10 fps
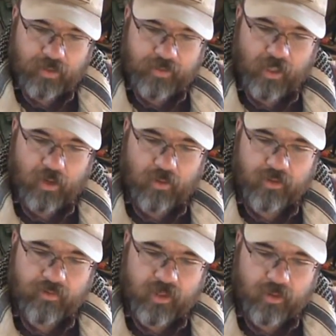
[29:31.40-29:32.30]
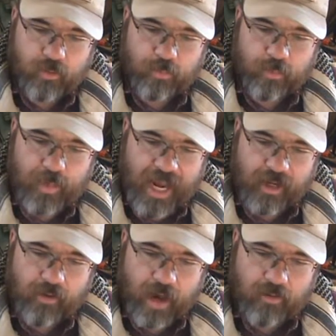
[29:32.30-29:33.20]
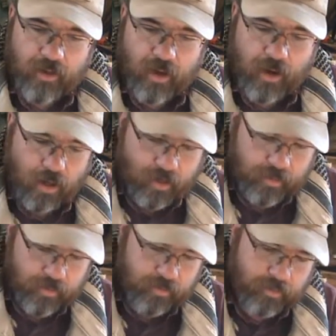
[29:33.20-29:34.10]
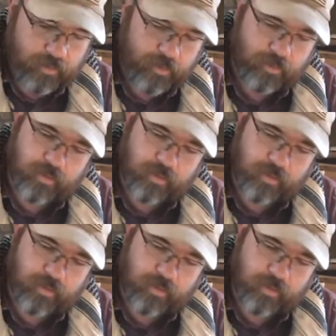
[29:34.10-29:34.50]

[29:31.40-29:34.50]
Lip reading: 0 divisional background cards.